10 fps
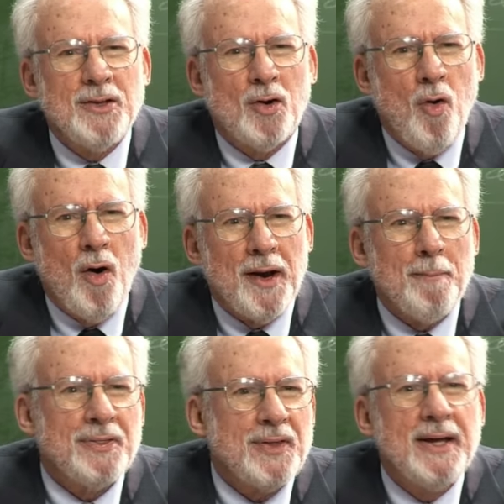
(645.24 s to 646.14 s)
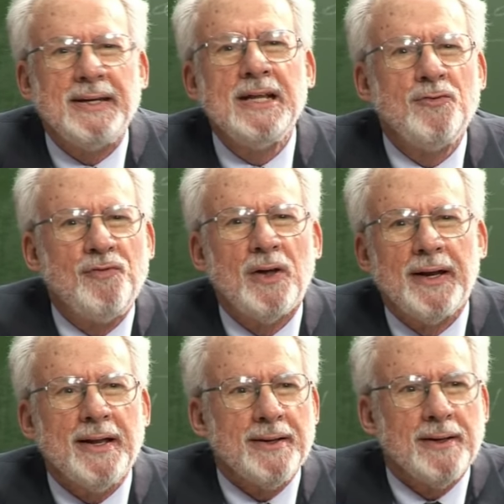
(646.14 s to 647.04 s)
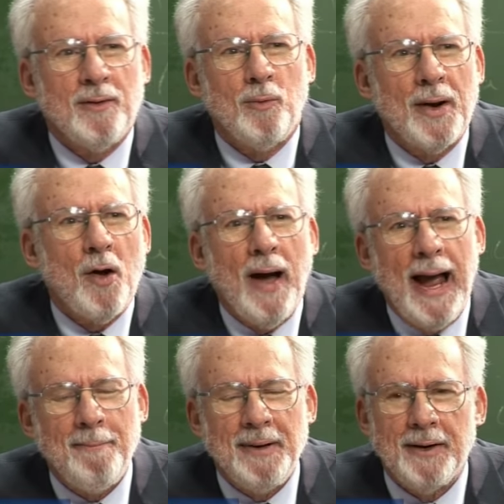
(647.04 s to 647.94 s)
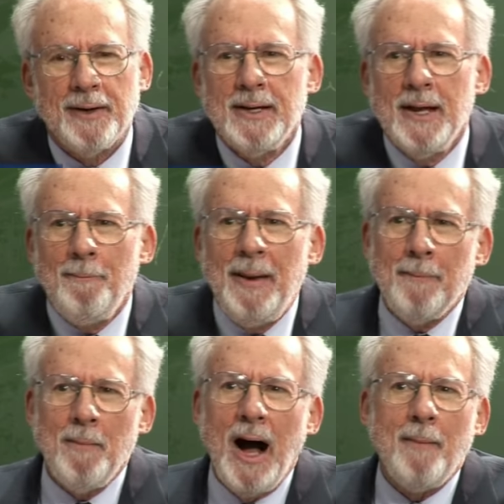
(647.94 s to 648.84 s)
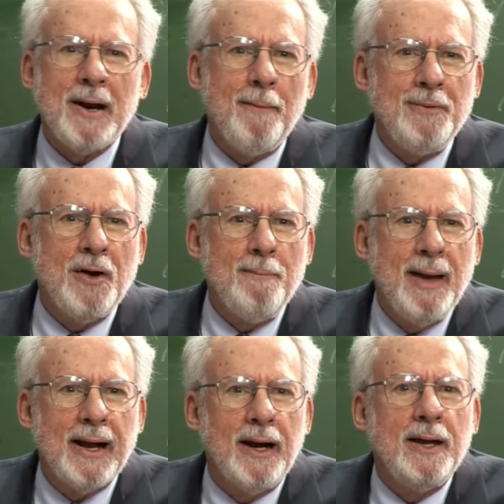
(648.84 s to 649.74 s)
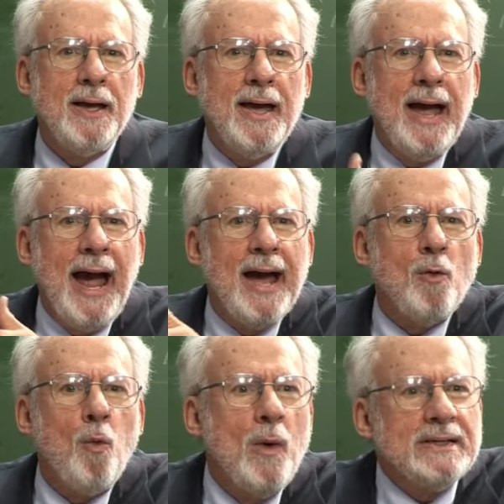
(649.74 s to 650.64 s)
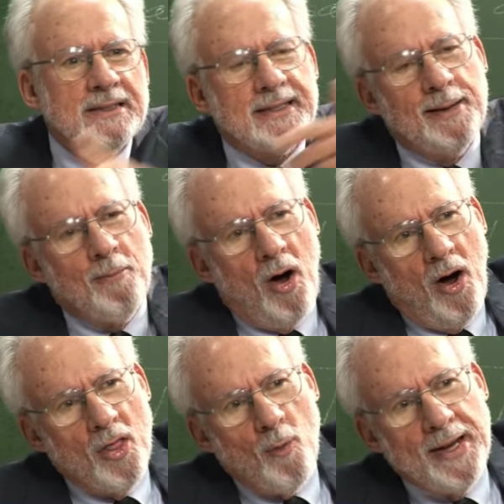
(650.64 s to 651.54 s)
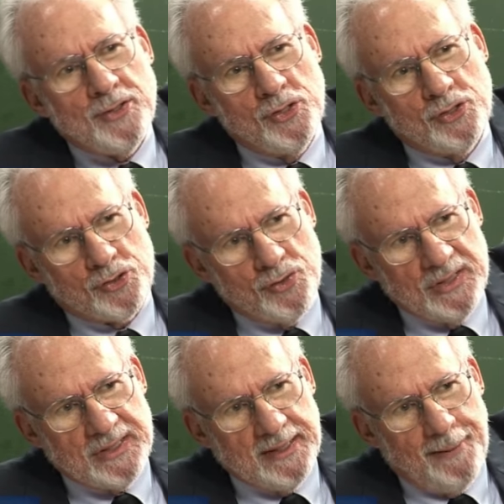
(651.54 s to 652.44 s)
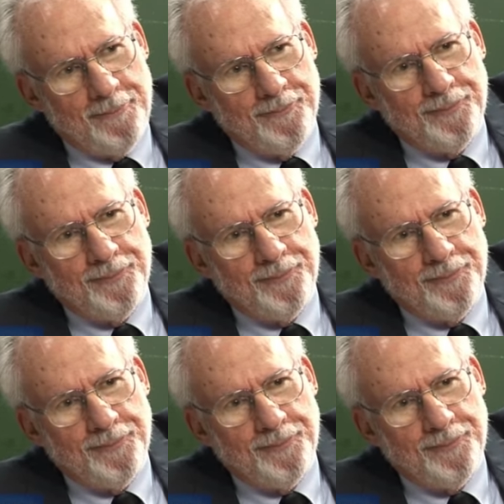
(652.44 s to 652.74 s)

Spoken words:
in the Quran, but the hadith fill in of what all happened here. Picked Muhammad up there in Mecca and whisked him all the way to Jerusalem,